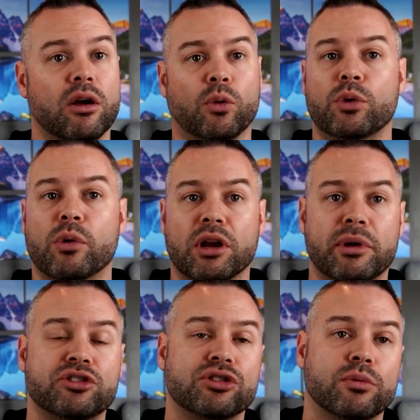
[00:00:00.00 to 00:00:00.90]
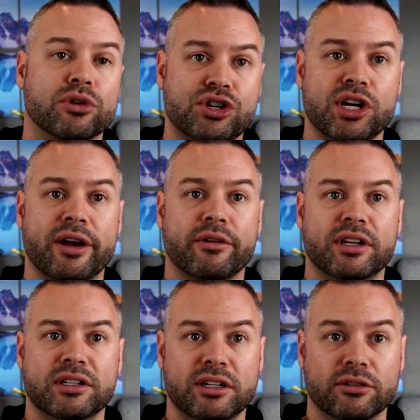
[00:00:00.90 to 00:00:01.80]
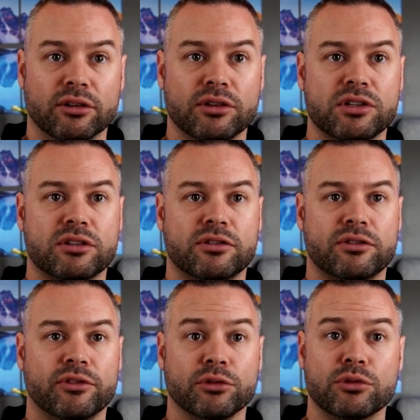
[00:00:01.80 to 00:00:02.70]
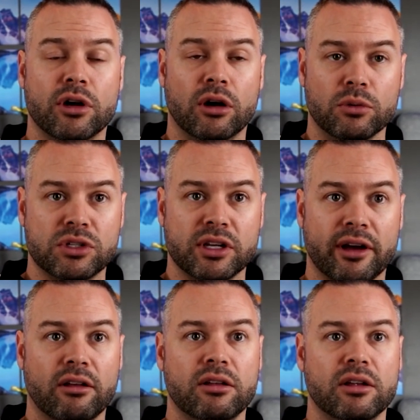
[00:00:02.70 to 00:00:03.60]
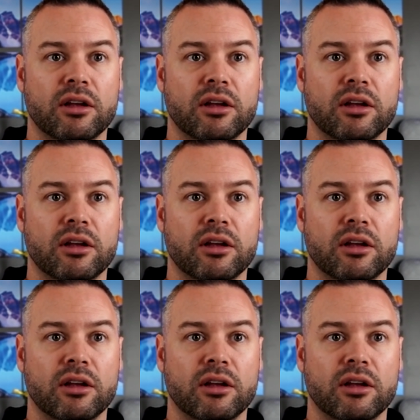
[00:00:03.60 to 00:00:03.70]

We want to make sure we're sharing deals through co-sell,